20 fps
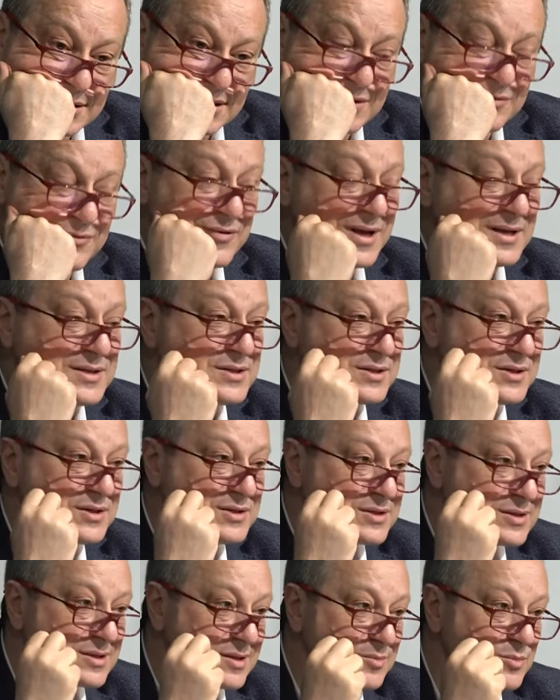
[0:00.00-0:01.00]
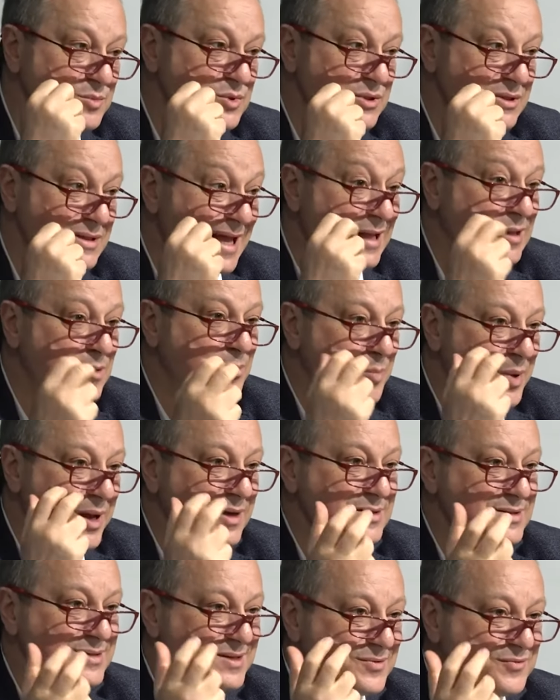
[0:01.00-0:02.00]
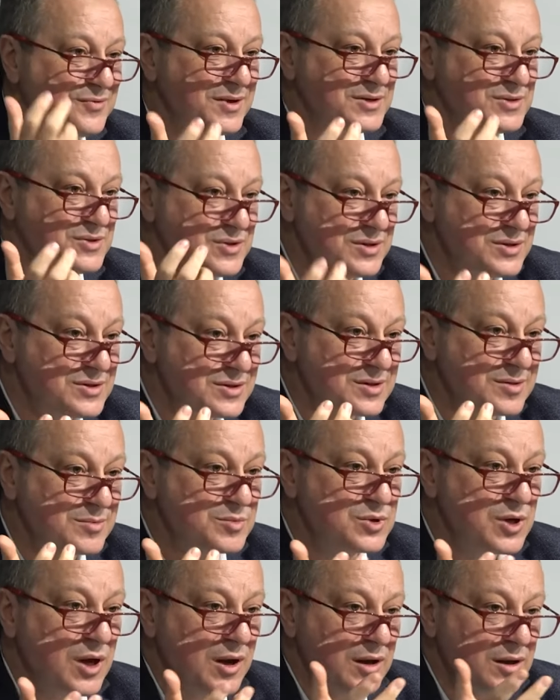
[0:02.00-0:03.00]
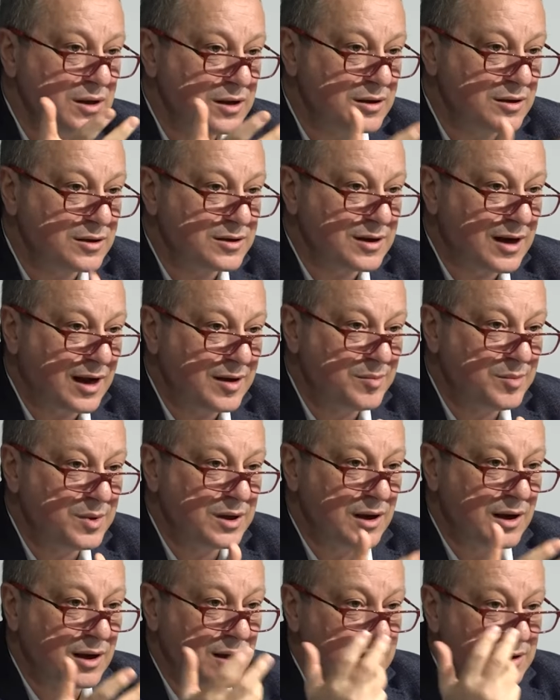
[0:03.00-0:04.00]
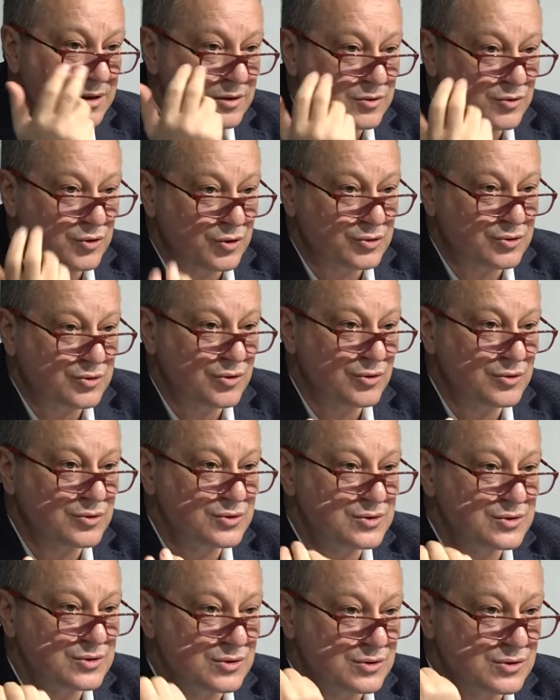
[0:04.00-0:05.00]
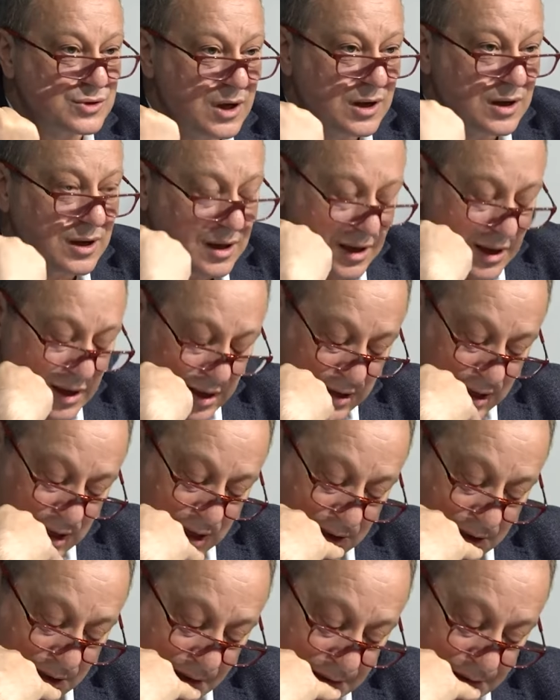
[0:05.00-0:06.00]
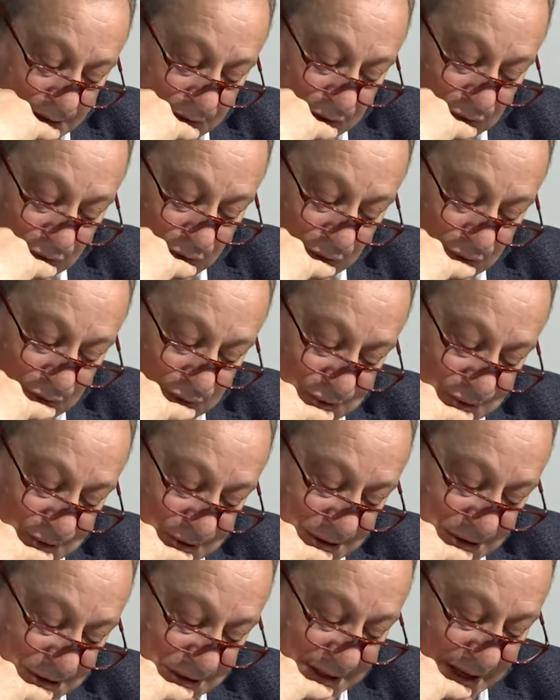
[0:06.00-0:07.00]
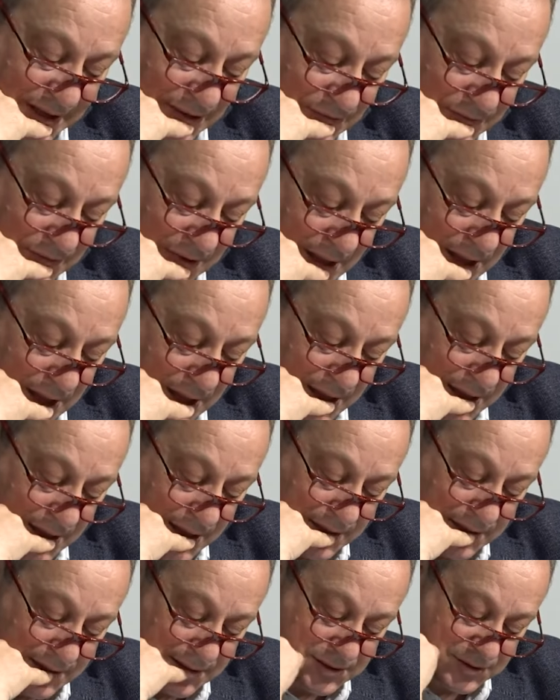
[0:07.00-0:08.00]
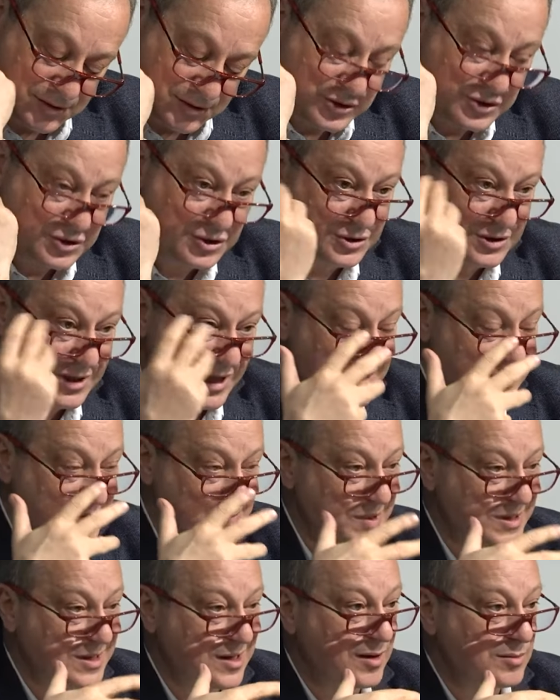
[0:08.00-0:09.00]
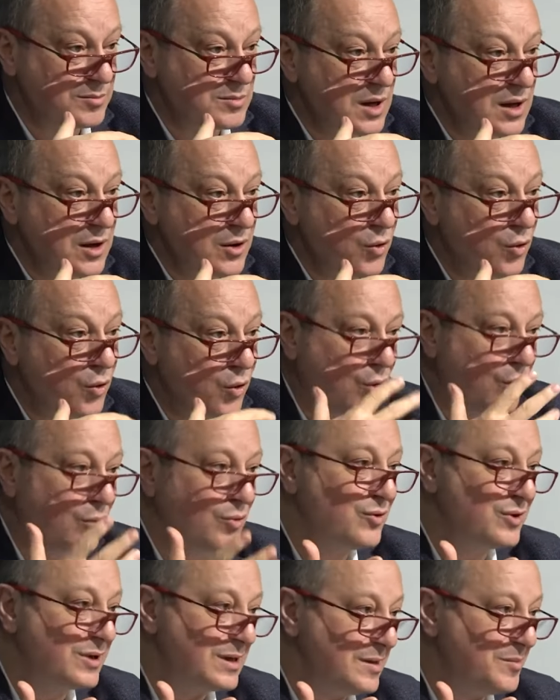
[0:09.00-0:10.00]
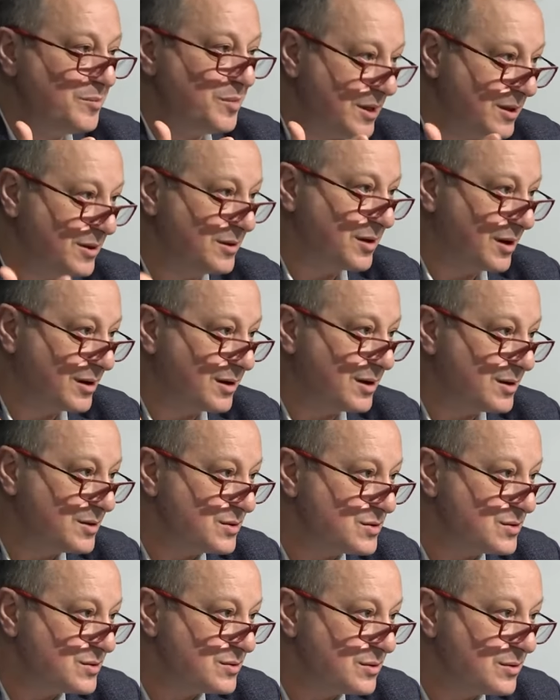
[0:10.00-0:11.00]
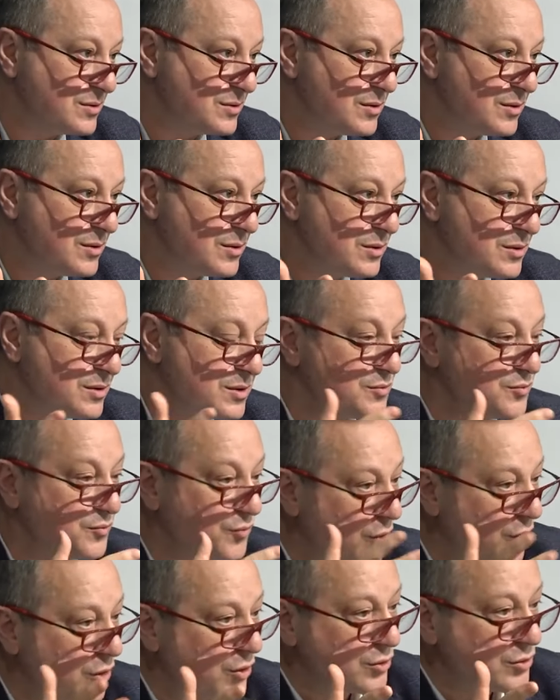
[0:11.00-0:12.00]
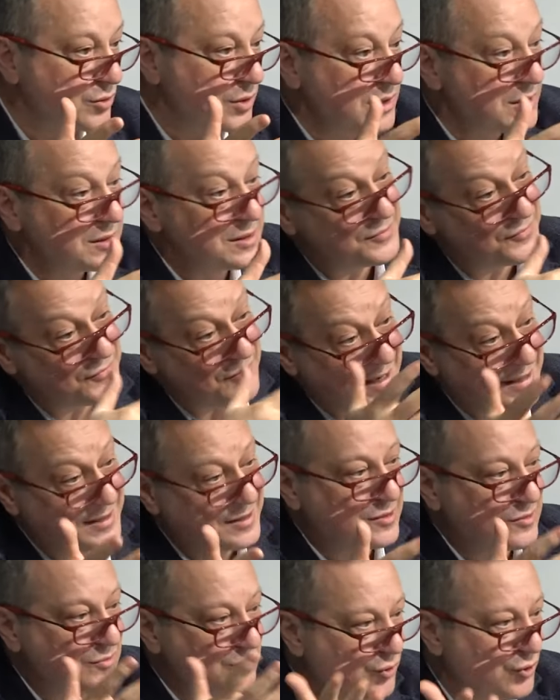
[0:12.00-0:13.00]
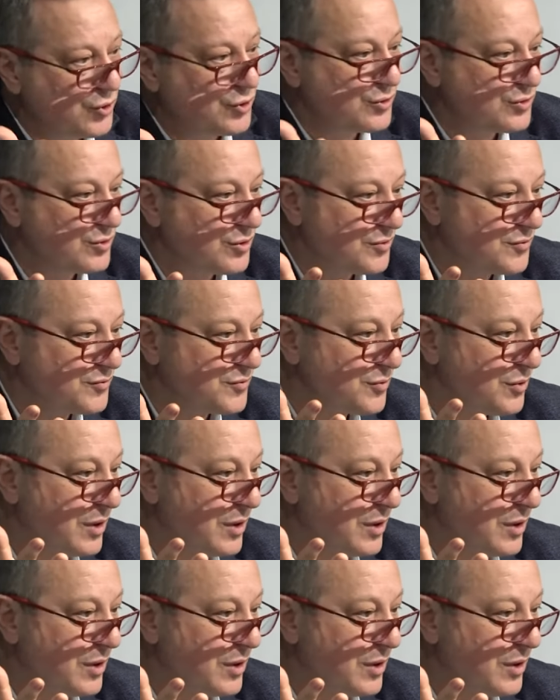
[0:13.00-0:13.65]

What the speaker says: defense systems, land-based defense systems in Crimea, in North Caucasus, and in the Caucasus itself, the region has become overly militarized. The war, the final war of